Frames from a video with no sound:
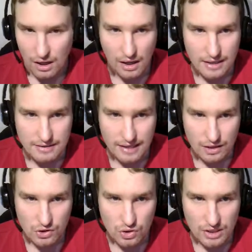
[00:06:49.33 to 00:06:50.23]
is
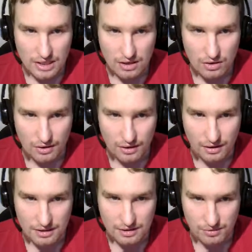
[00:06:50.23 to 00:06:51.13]
actually on
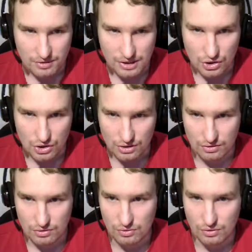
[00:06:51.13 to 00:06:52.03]
this position.
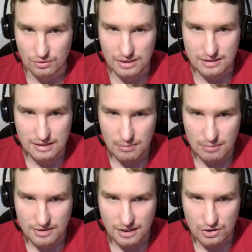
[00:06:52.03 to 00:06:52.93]
So this
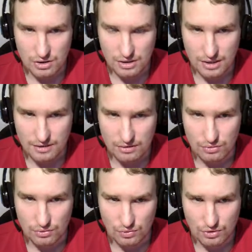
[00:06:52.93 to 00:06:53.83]
table is actually easy
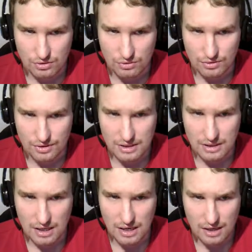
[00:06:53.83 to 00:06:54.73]
to use. You see,
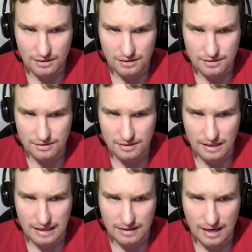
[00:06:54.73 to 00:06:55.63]
aha, this is the
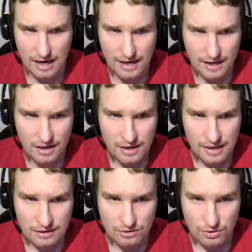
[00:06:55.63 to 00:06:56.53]
letter I.
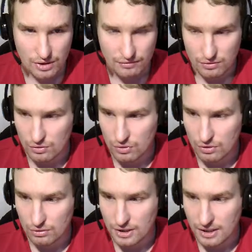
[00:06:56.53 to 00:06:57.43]
So I have to
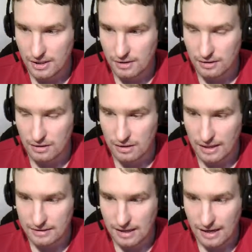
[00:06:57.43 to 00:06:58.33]
look, okay, the
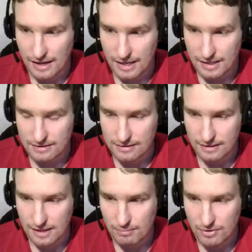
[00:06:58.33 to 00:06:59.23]
letter I has the
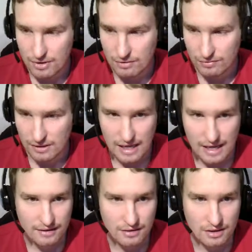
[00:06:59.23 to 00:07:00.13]
number of the
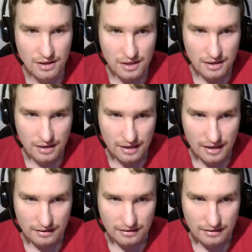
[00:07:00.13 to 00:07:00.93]
LED, and